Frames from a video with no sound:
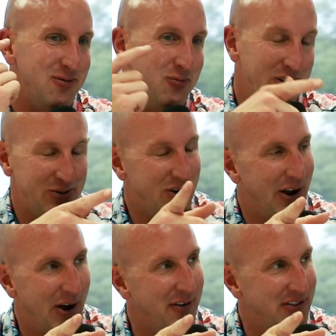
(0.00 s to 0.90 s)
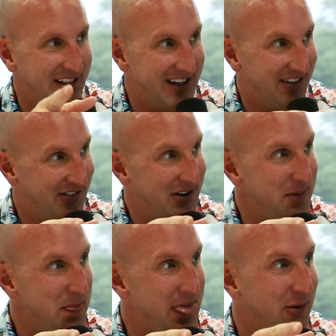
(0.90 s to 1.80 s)
when you got off the lift.
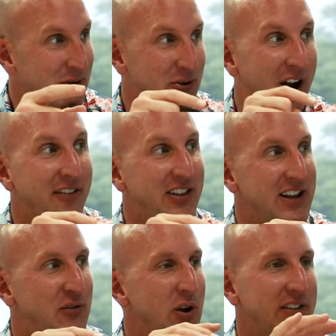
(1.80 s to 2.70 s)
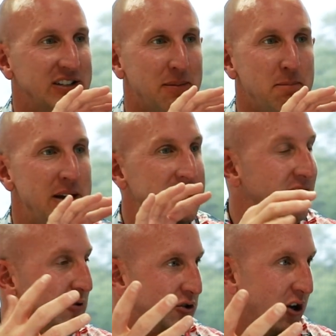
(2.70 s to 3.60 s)
And when you got off the lift, you had this amazing
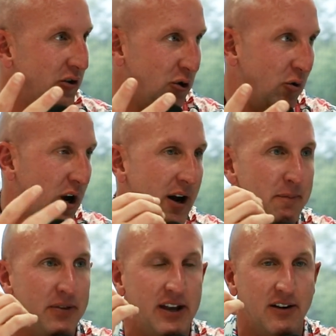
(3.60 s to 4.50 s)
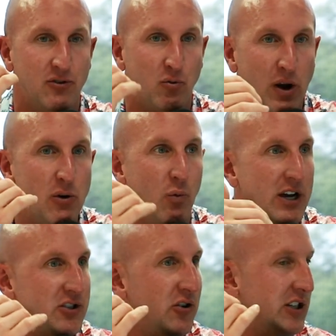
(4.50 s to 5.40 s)
view. It's called the Great
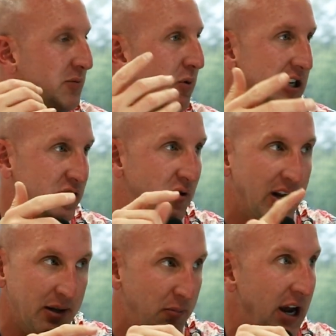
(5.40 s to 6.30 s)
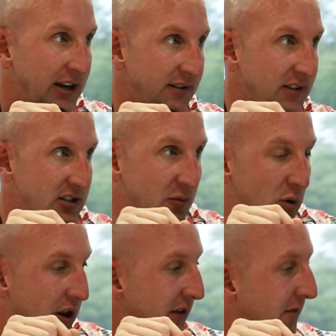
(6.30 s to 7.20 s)
Western Express Trail at Brighton. It's the
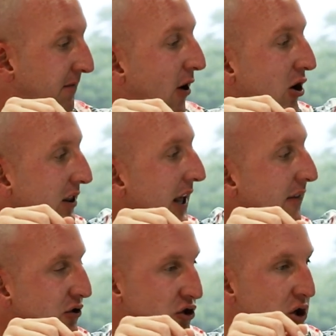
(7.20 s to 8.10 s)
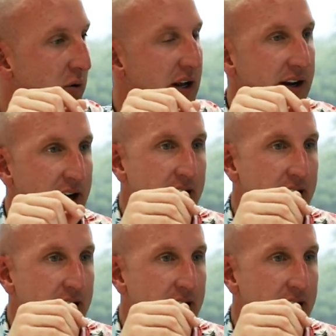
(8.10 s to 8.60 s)
one on the far left as you're going in.